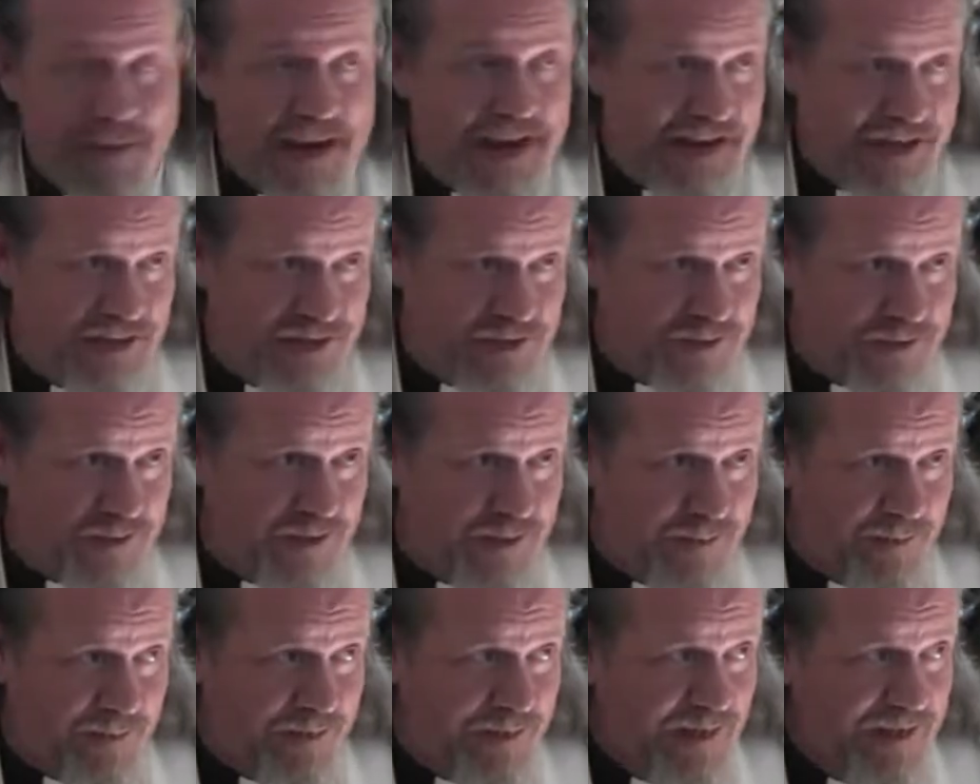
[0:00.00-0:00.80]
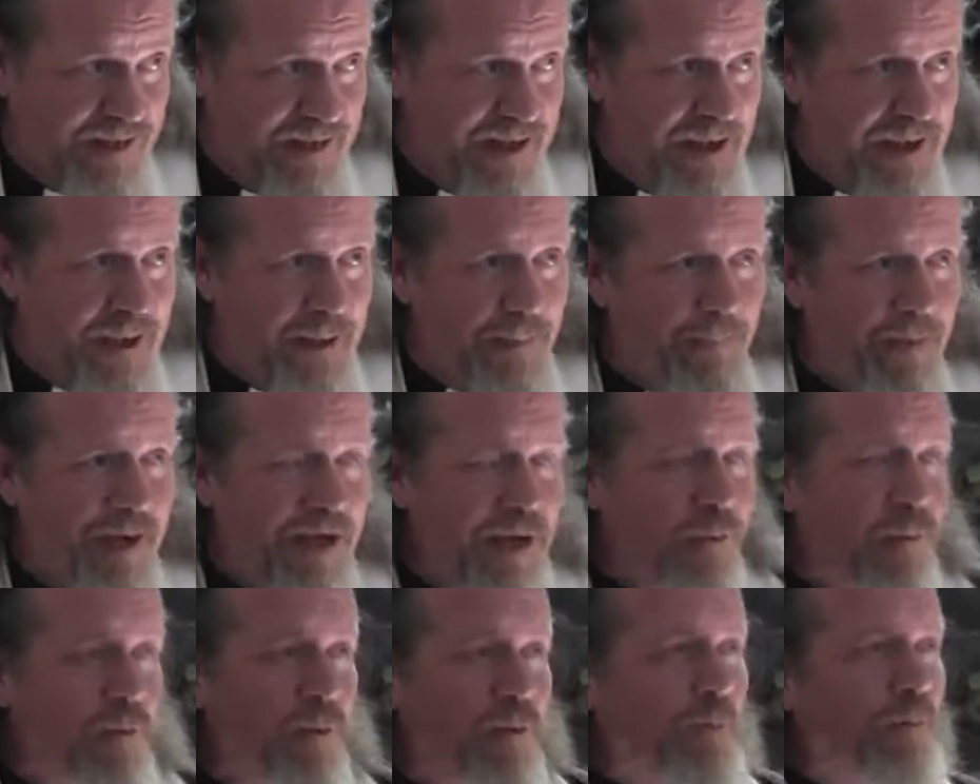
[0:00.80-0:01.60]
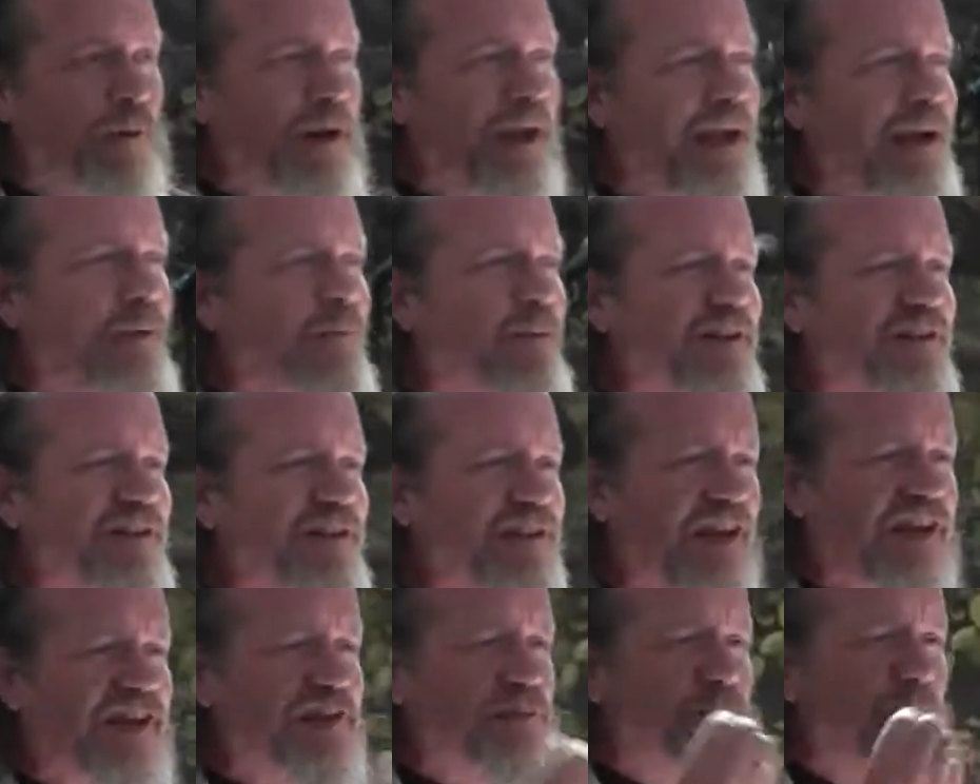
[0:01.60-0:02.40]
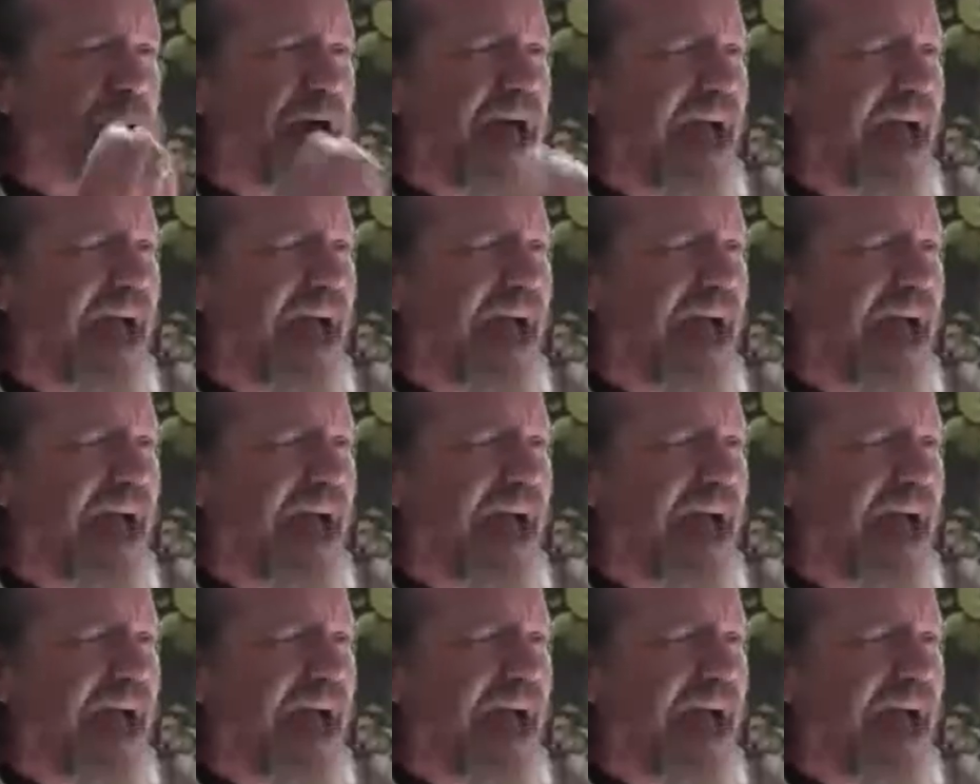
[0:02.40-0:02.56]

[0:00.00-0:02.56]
the manuscript. But he would read with such